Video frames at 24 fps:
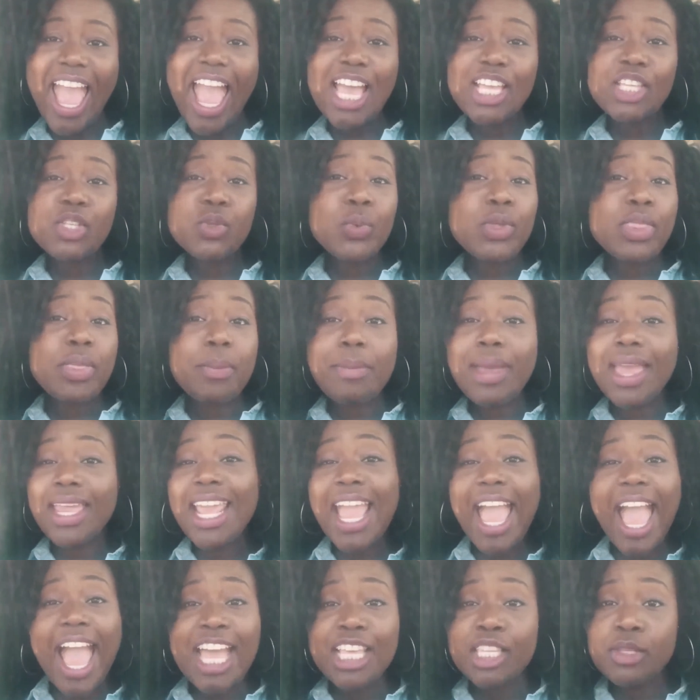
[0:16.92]
As with
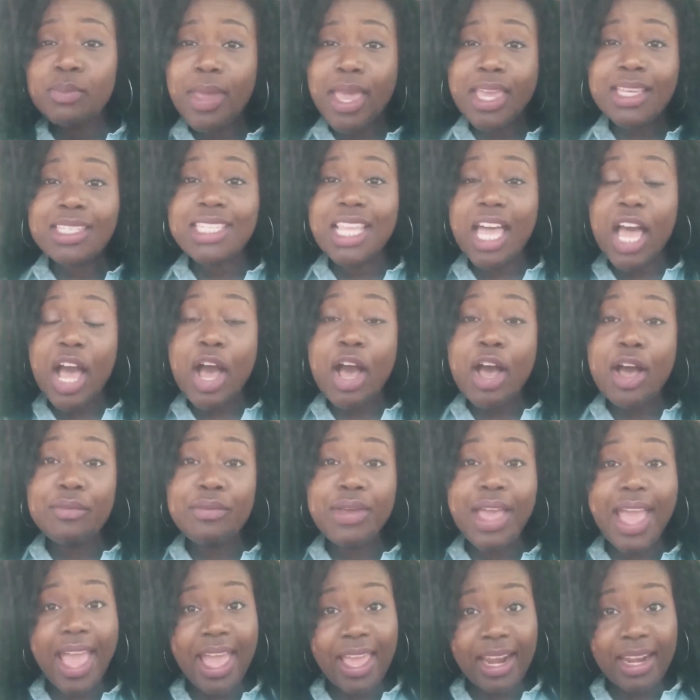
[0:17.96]
many aspects
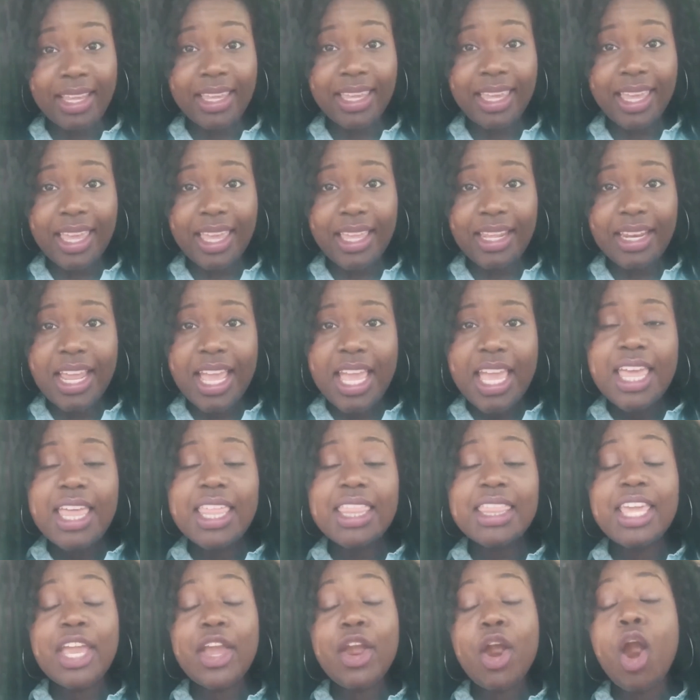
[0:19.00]
of etiquette,
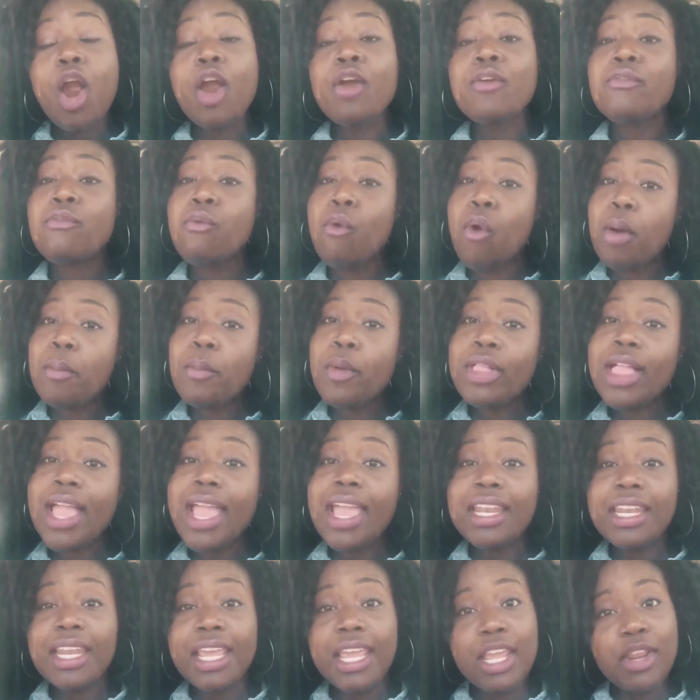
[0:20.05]
there are formal
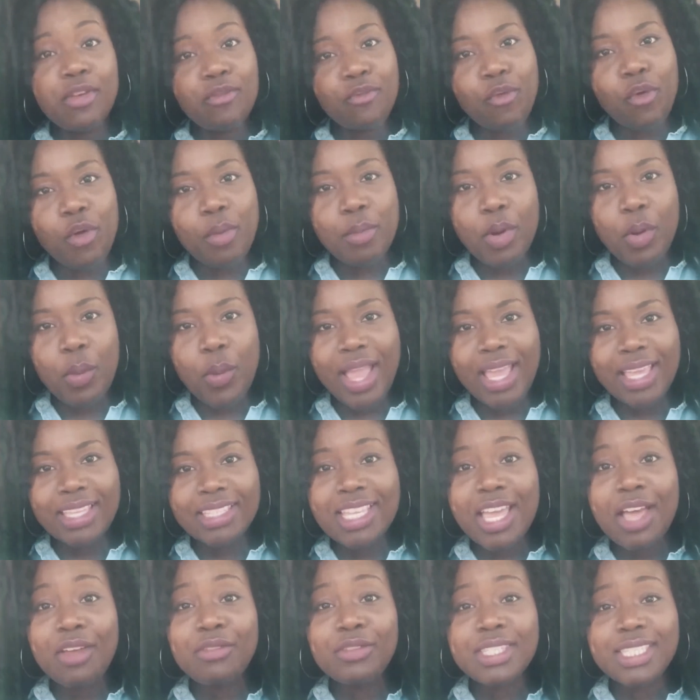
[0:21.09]
and informal
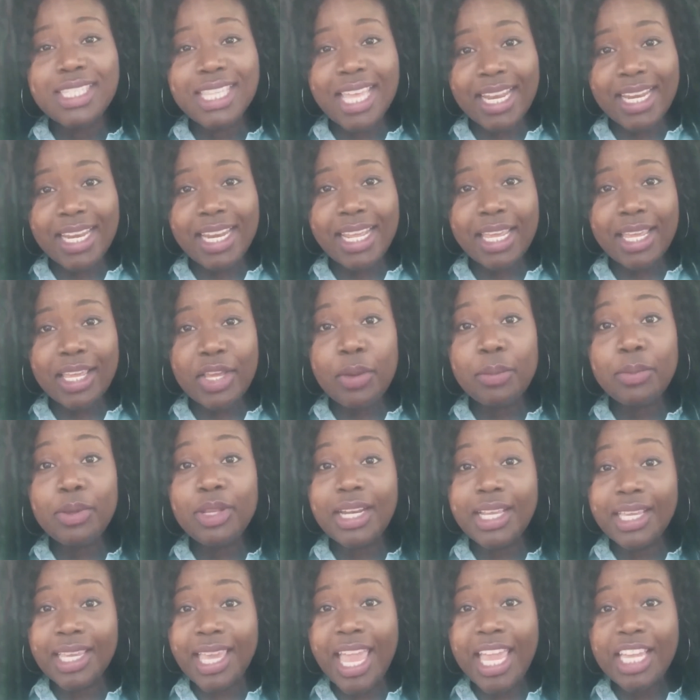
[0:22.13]
ways of sending
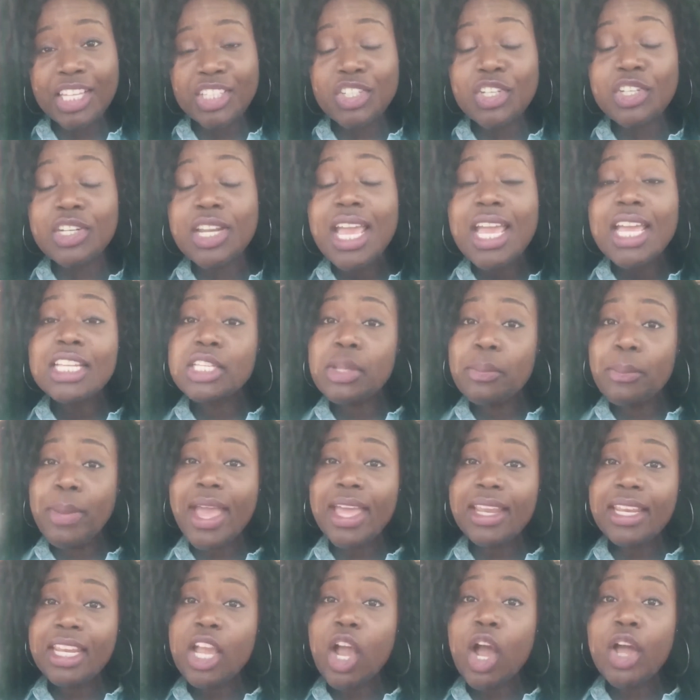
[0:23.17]
communication
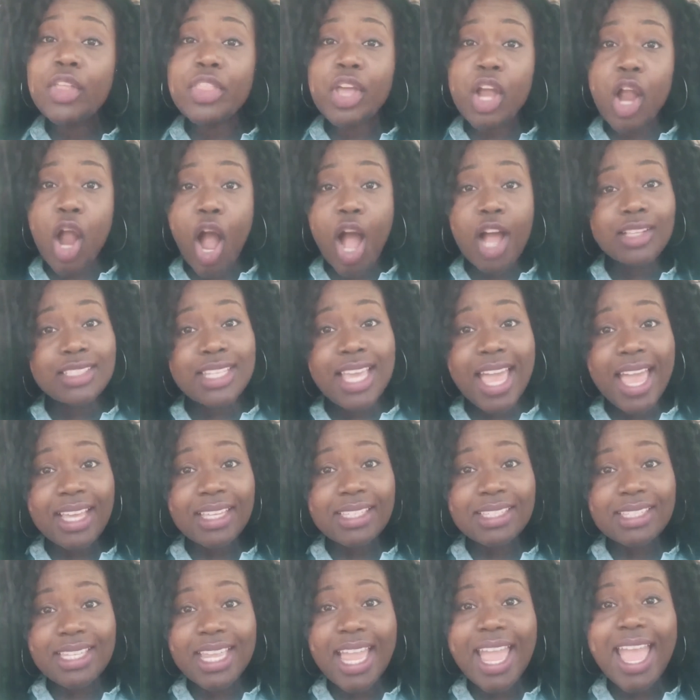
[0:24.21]
depending on the
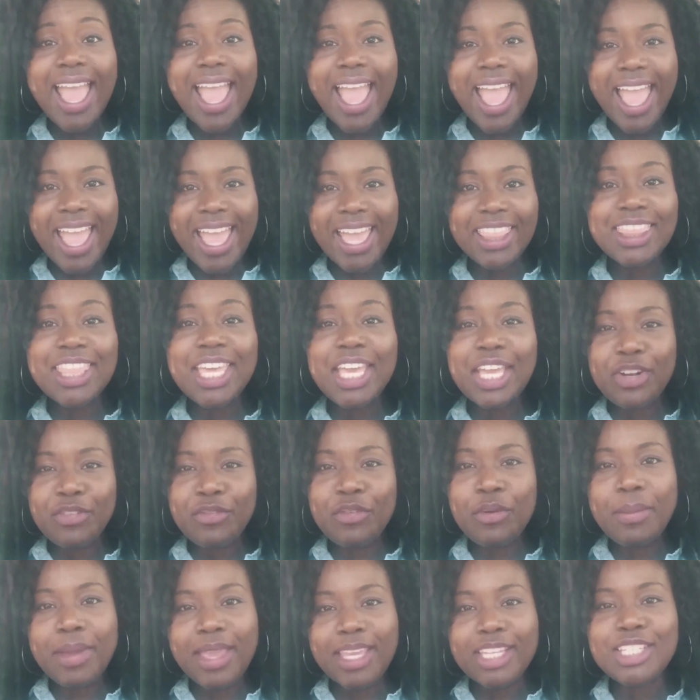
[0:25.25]
context and the
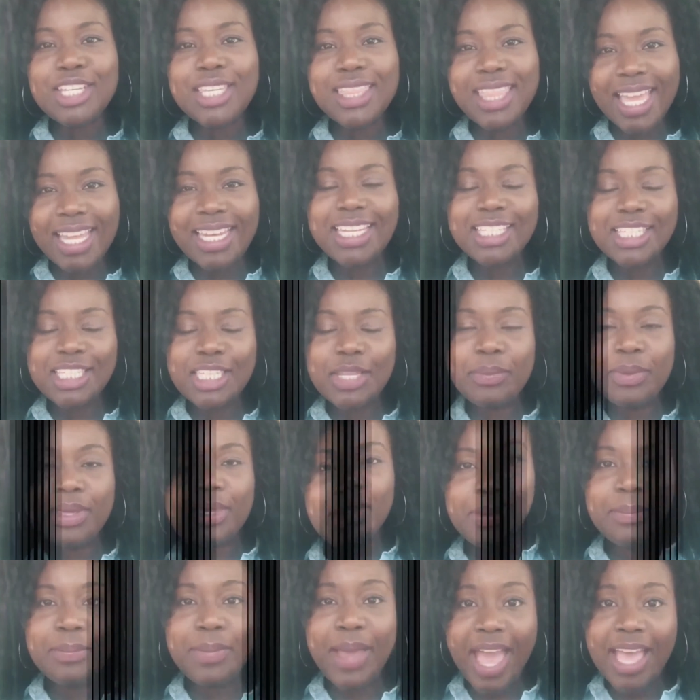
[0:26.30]
information that needs to
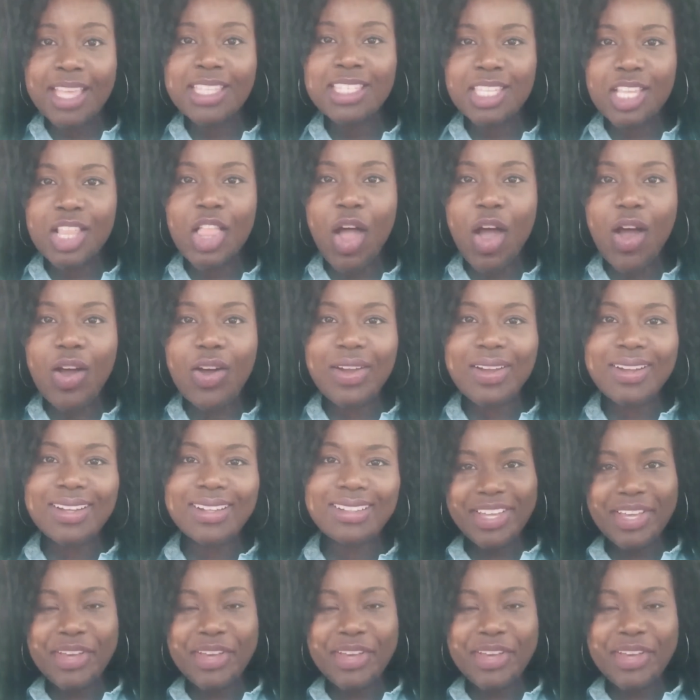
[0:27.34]
be passed along.